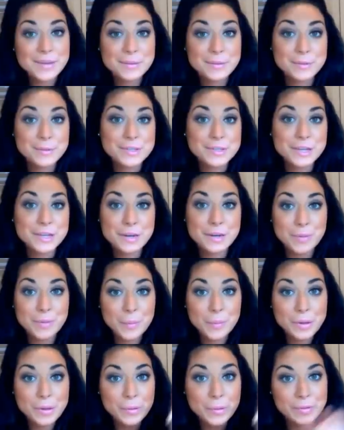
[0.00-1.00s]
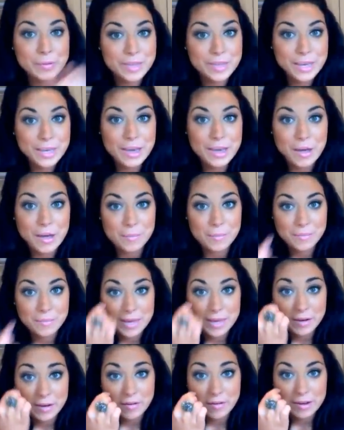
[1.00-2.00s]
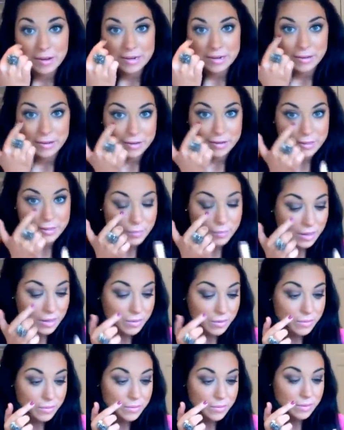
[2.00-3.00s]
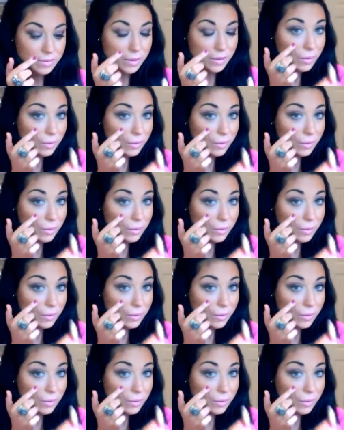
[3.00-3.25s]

I'm also going to pop it on the inner eye line as well, so.